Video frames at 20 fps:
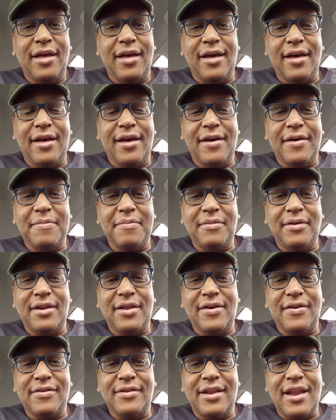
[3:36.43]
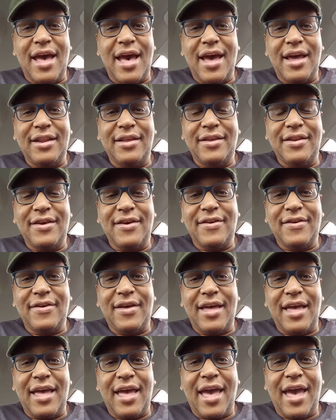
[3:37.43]
not,
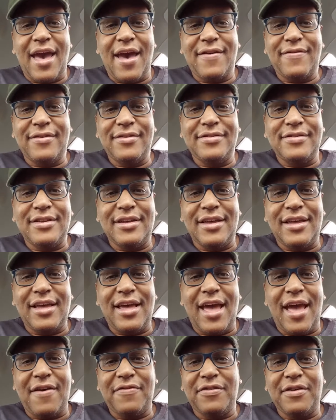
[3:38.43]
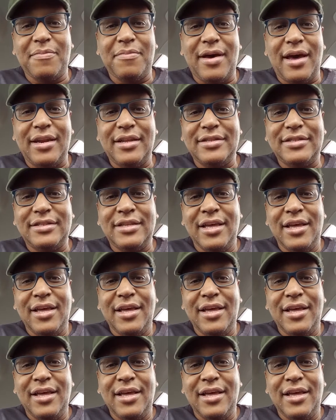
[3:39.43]
having to have somebody,